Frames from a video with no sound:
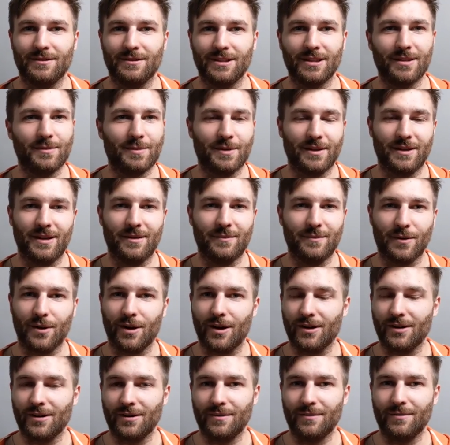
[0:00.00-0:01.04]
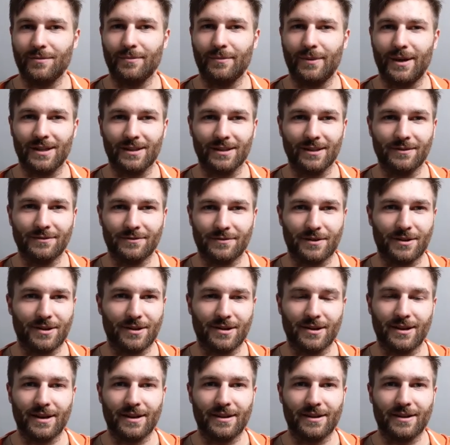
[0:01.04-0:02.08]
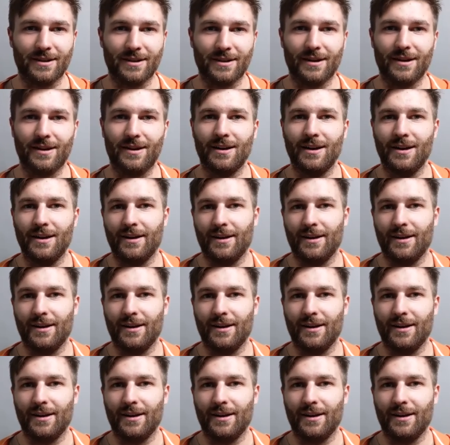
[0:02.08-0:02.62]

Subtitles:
deepen and broaden my love for her, I think.